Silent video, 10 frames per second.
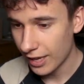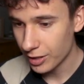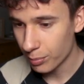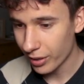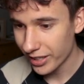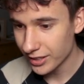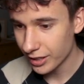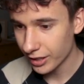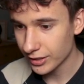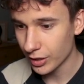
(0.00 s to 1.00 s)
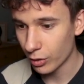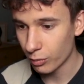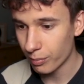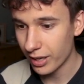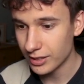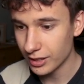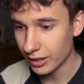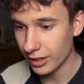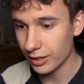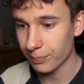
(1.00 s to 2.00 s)
And the pricing, so
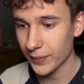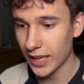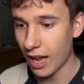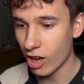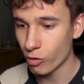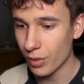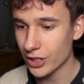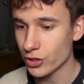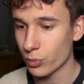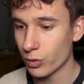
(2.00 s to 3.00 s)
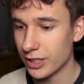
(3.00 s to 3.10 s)
basically how much